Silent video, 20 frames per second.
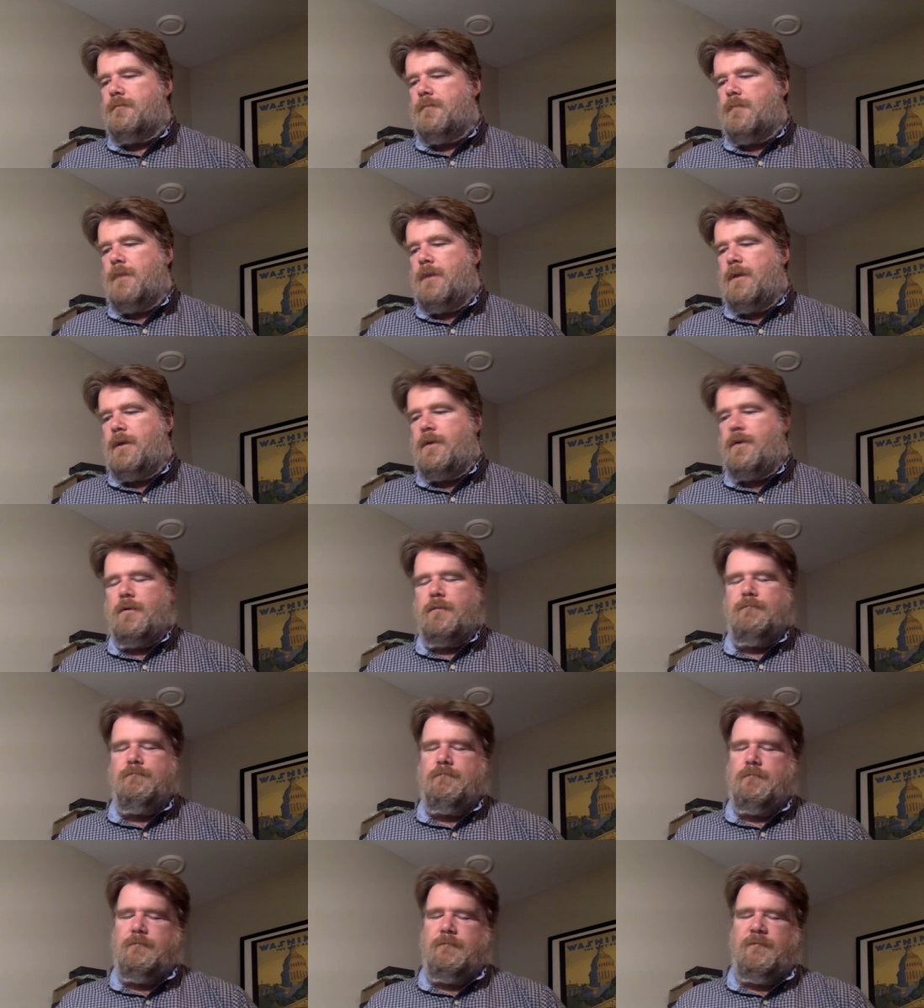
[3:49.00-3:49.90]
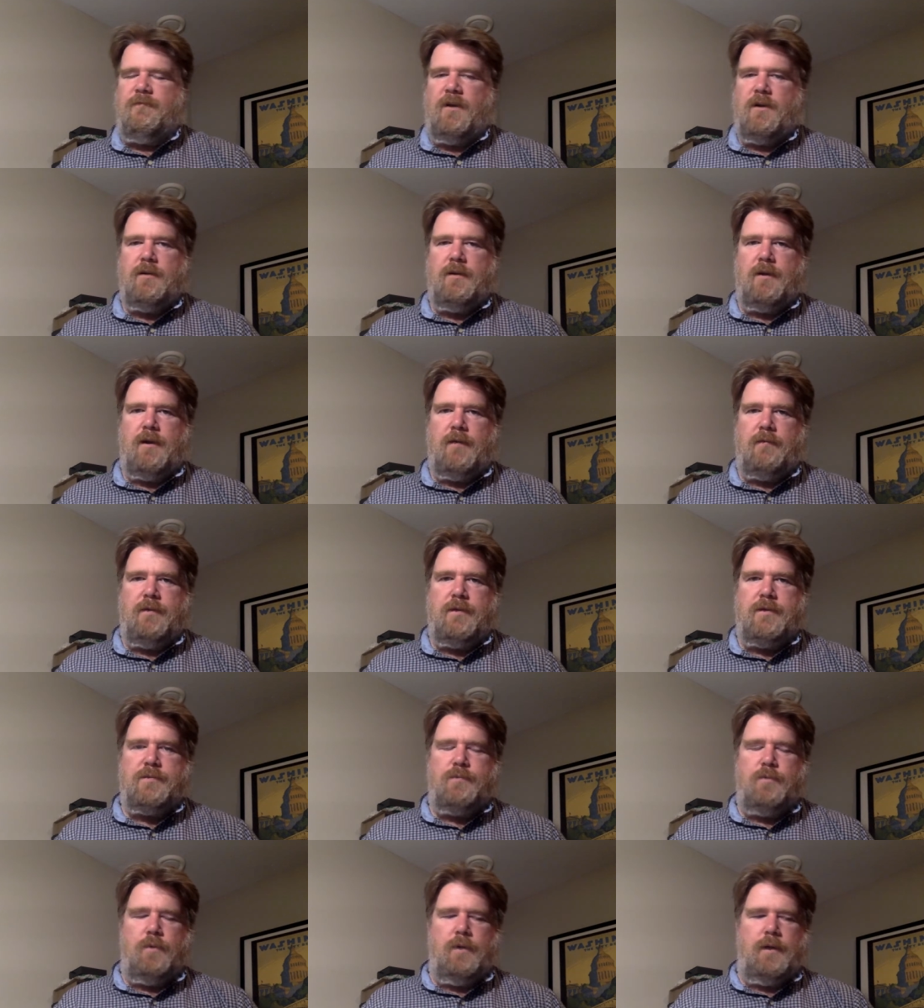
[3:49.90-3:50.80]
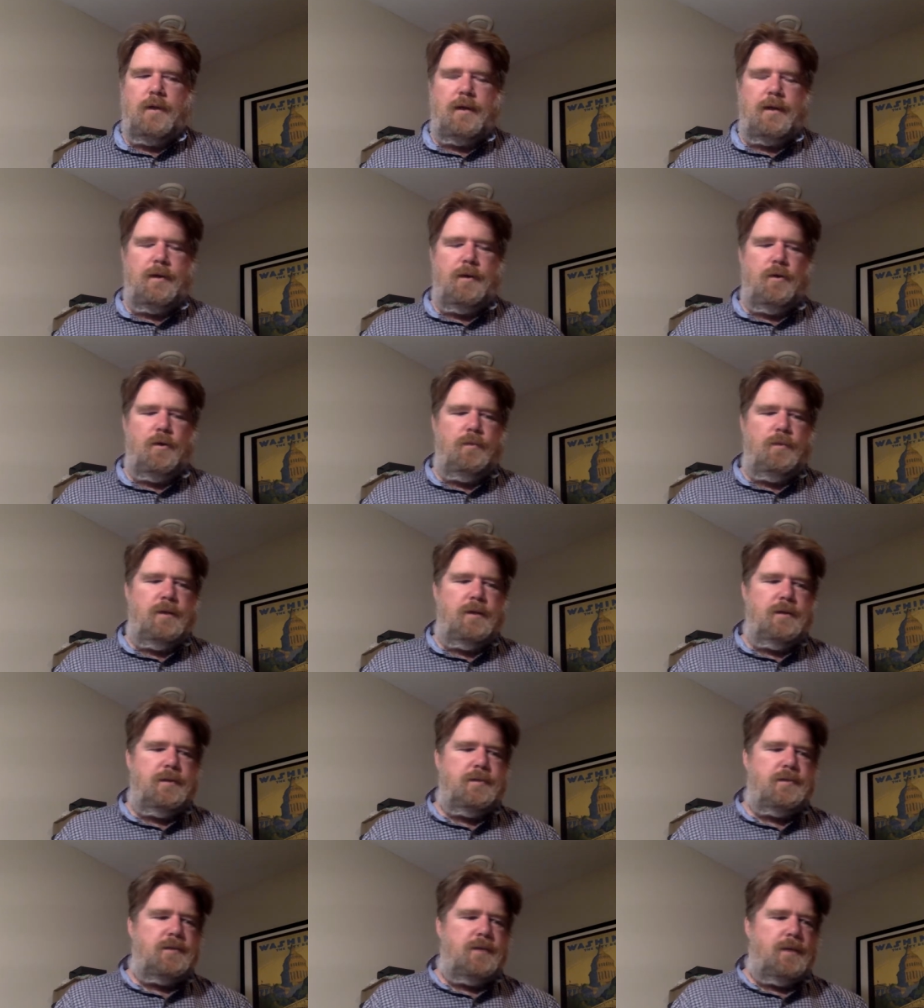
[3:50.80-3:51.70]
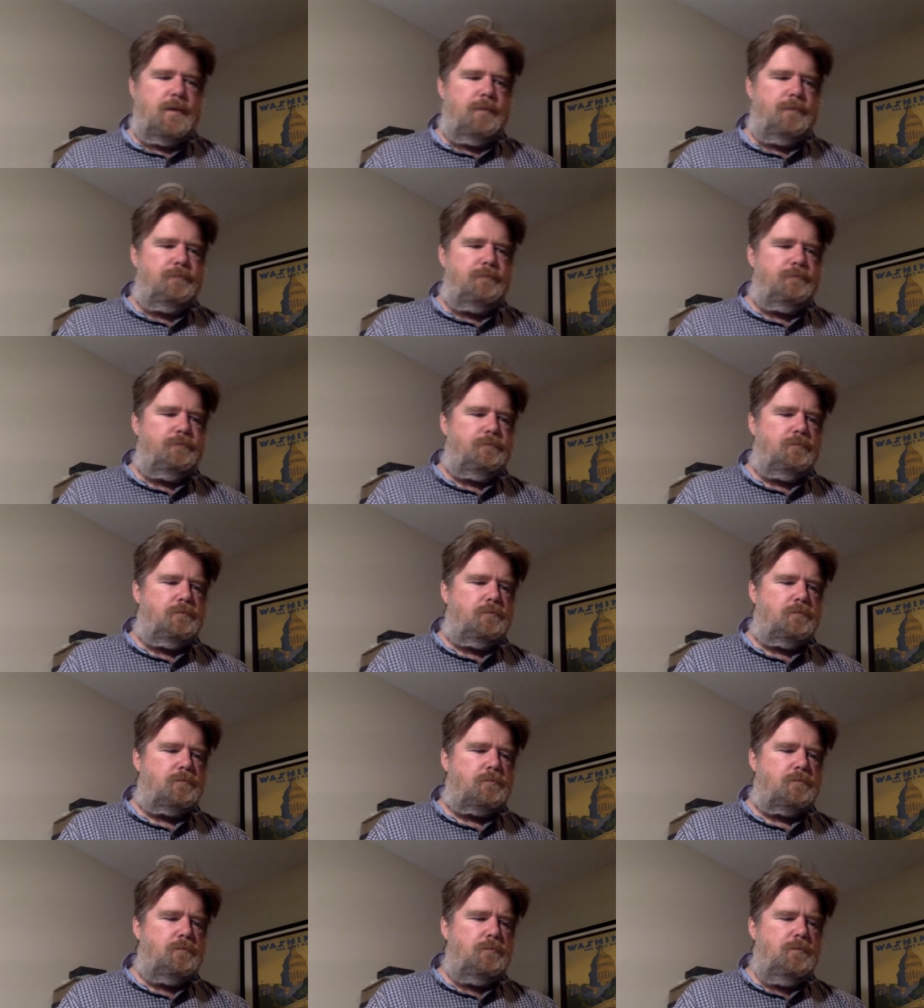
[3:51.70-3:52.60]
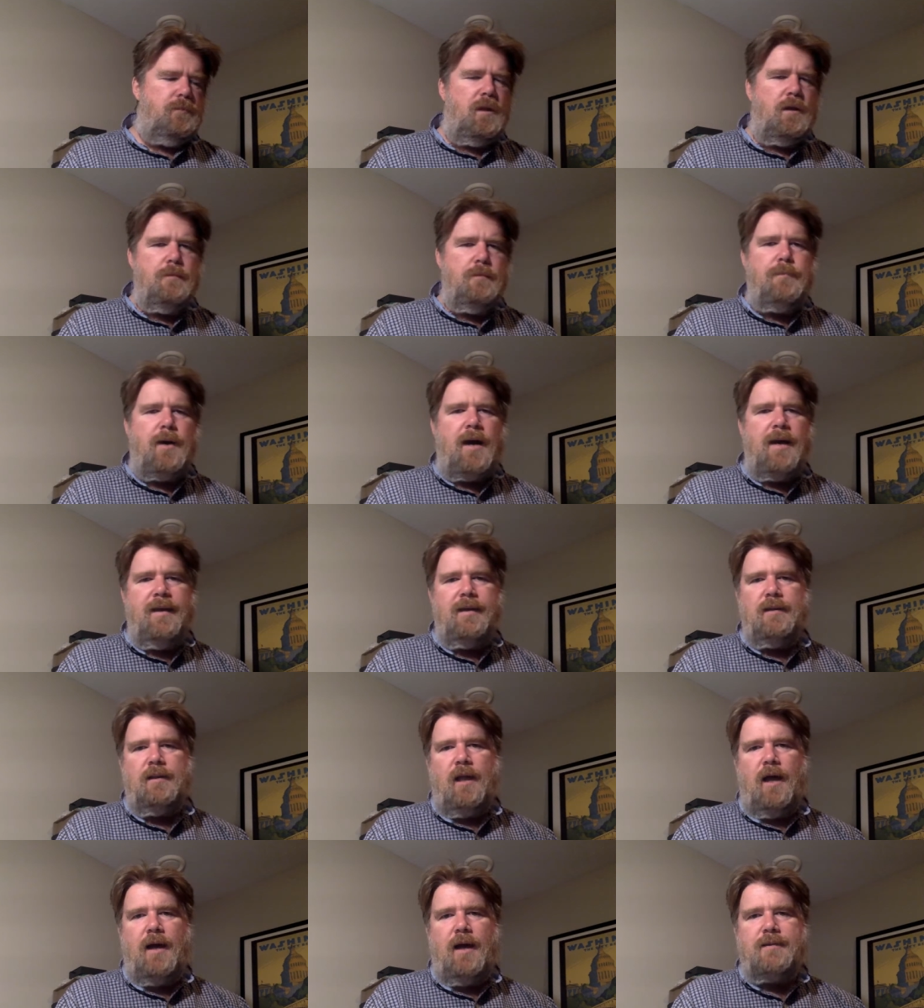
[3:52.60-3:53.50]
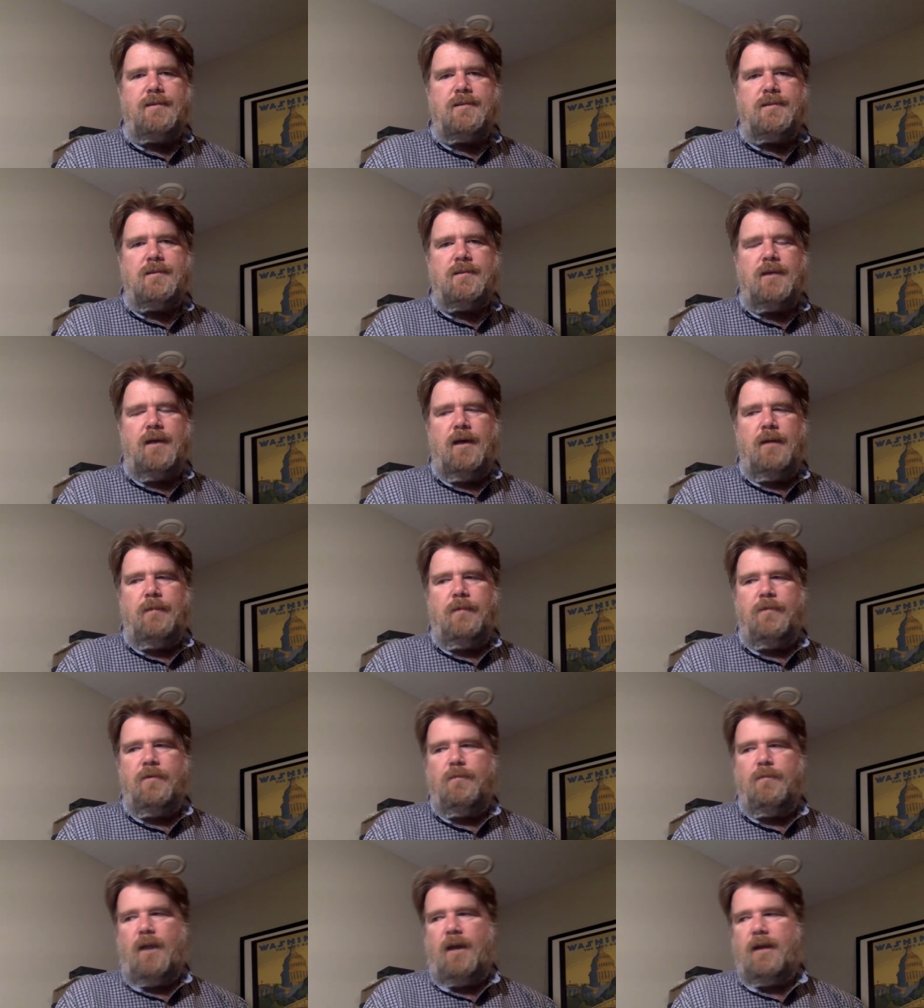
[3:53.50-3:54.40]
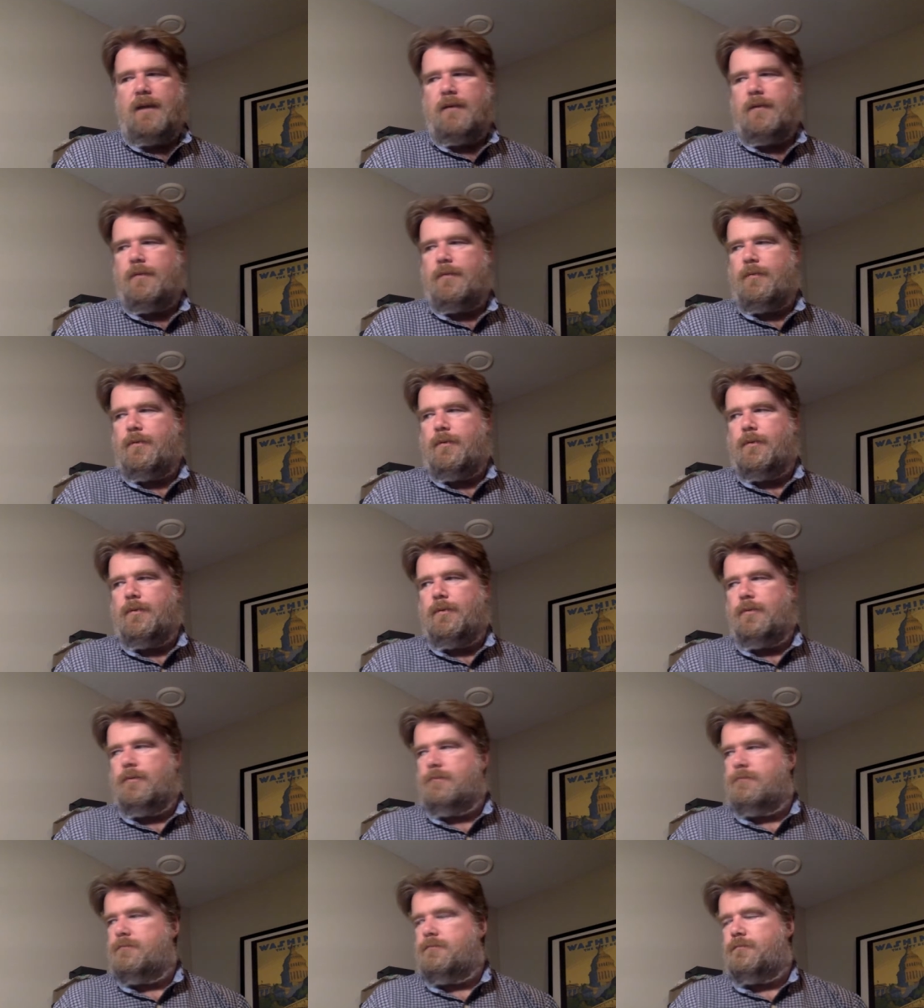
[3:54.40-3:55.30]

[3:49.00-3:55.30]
Another fairly obvious point, I hope, is buy in lots. If you're buying through